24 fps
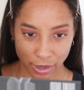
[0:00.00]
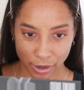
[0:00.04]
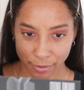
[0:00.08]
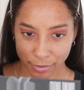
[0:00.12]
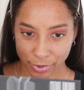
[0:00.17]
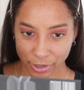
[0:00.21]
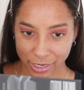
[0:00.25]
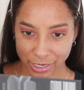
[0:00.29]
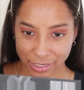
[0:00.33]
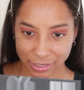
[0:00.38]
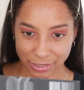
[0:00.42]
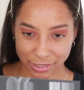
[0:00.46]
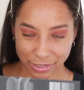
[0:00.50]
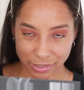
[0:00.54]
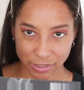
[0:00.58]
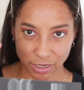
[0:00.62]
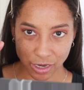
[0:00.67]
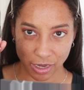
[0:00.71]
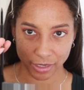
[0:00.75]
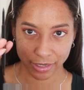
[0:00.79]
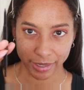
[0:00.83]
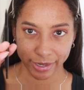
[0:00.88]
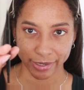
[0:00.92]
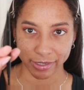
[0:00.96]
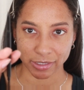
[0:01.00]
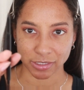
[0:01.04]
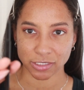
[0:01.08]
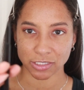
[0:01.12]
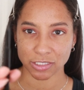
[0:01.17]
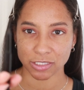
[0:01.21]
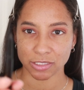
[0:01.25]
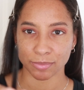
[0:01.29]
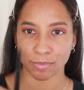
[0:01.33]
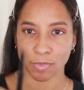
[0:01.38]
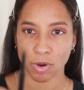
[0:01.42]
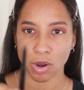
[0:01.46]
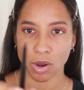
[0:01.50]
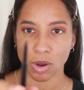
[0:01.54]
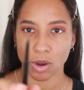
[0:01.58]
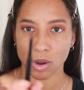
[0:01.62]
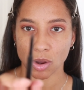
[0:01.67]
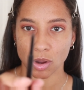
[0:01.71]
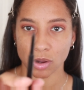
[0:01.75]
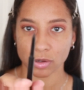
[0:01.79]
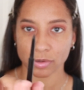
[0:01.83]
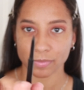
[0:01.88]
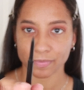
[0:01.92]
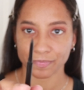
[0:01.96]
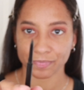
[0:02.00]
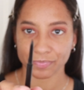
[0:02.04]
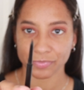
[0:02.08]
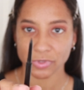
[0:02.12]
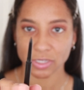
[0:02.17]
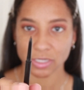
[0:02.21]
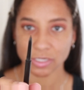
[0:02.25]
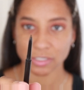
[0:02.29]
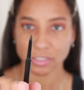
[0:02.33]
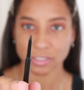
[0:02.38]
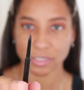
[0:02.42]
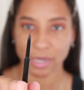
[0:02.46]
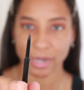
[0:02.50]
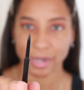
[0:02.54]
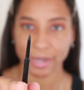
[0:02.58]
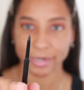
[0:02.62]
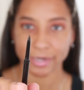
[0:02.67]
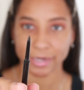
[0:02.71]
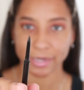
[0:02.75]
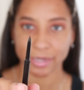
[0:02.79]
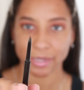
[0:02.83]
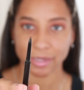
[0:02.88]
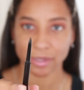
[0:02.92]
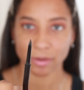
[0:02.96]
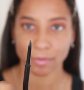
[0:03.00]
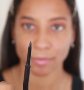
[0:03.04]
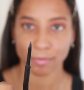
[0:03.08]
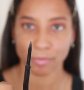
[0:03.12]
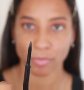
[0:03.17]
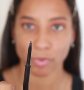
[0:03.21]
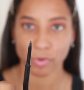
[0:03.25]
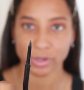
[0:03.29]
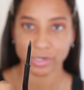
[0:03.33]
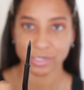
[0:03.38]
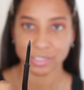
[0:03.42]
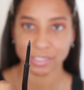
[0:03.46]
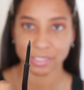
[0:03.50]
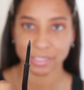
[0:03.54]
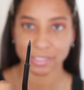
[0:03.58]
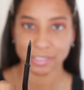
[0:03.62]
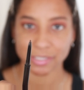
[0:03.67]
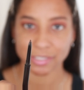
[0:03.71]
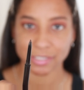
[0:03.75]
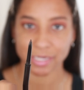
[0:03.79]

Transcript: because it's got like a small, tiny pointed